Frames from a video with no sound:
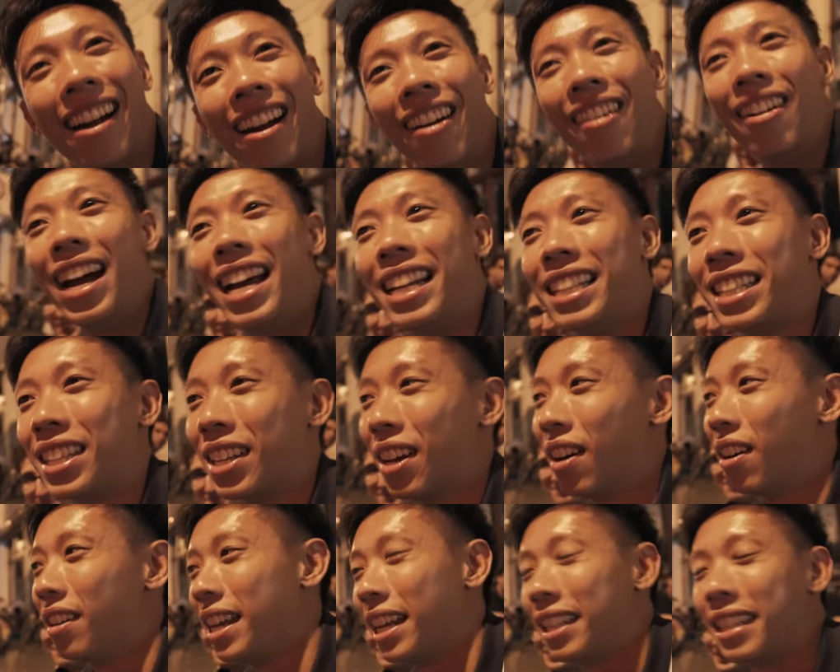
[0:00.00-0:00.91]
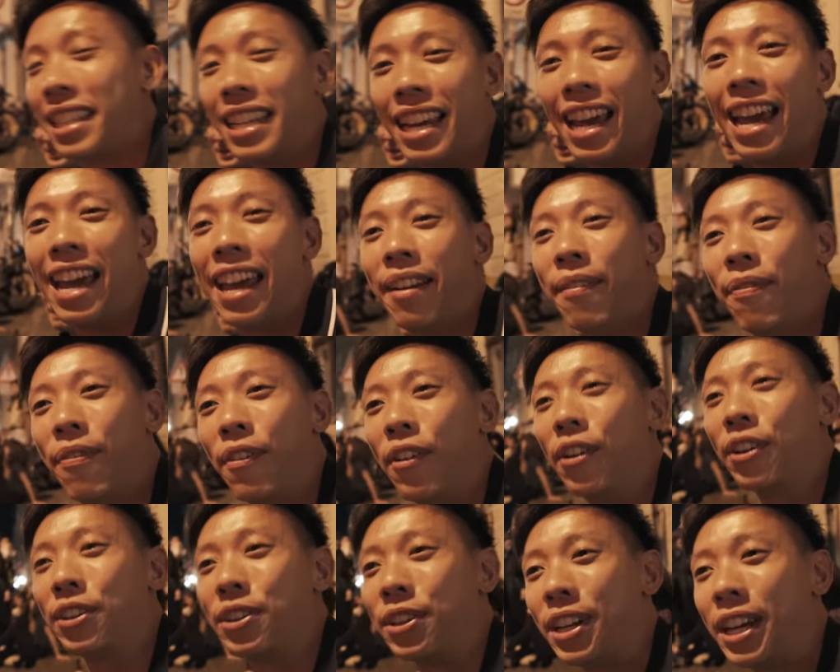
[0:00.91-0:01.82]
All right, so that's the end for
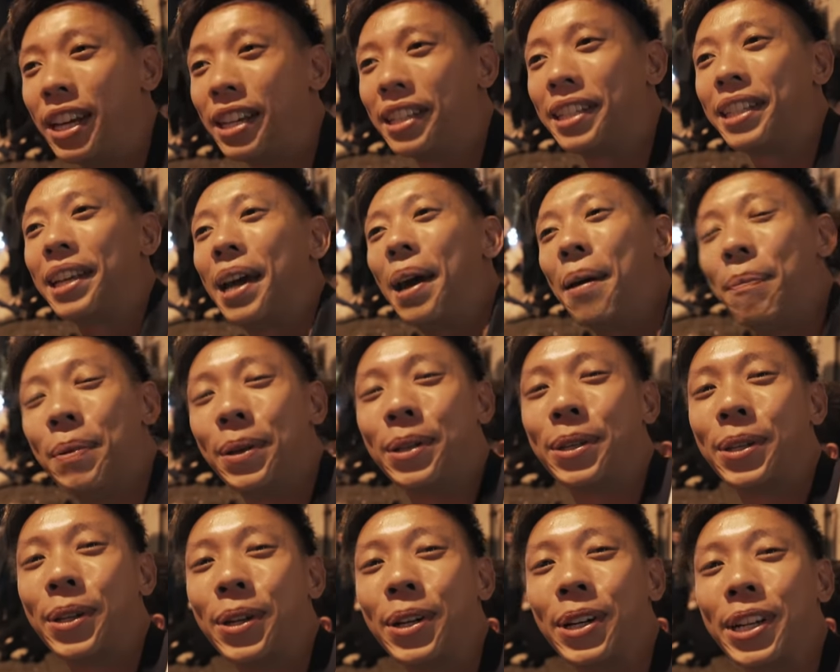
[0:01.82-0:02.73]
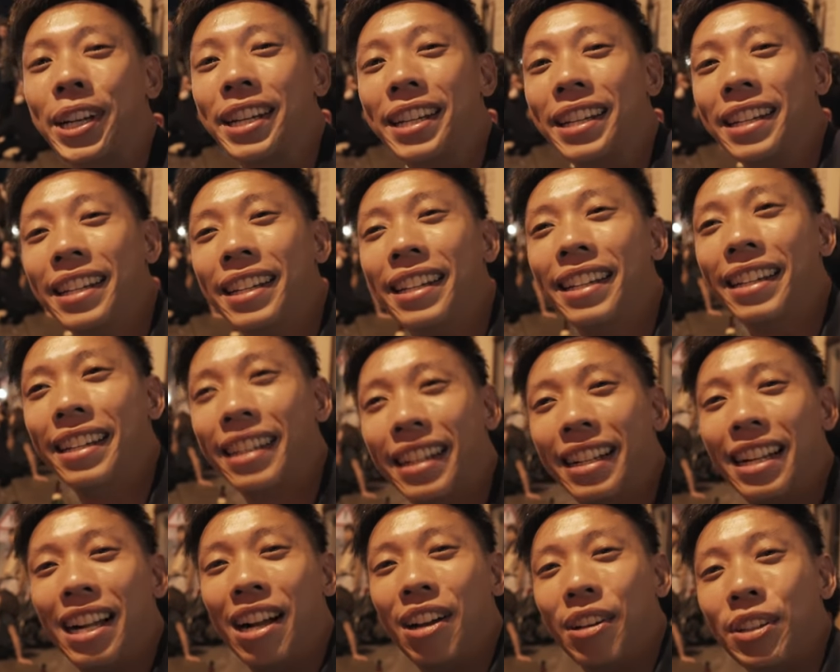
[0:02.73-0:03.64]
today's episode.
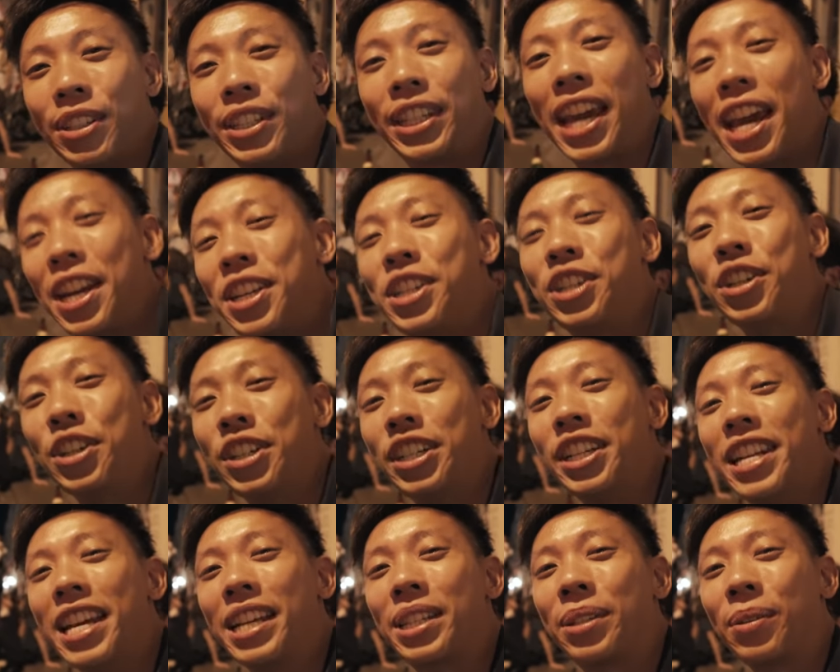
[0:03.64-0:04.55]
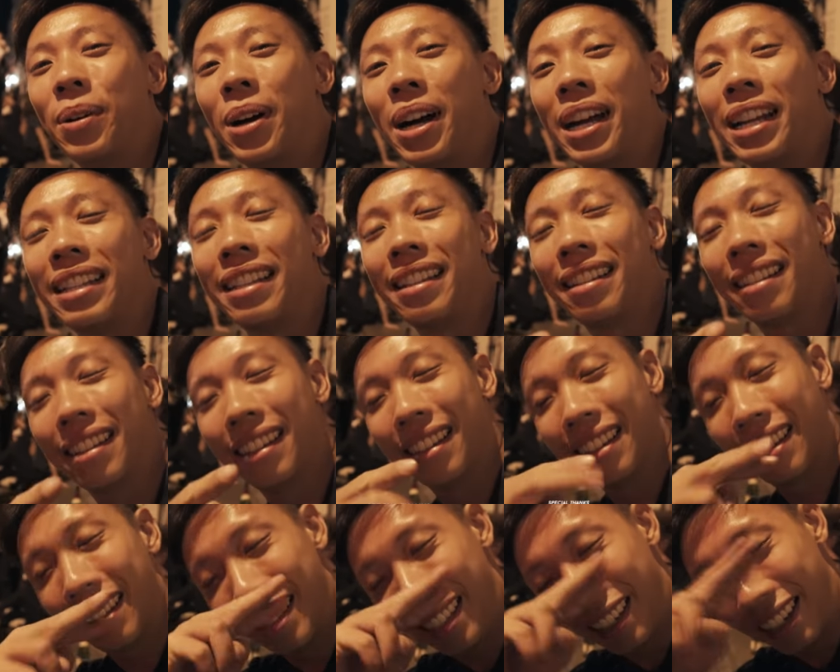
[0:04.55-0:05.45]
I'll catch you in the next one.
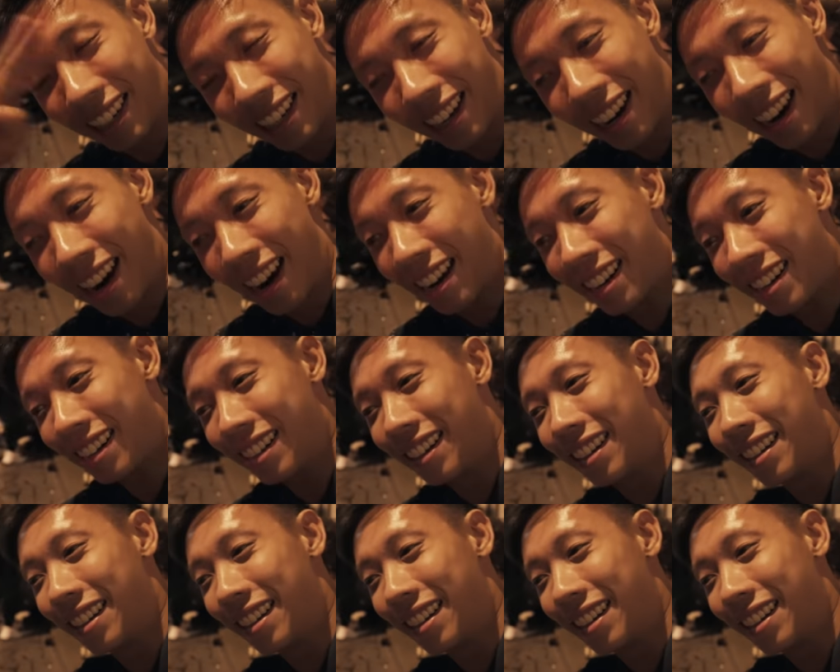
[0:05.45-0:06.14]
Take care.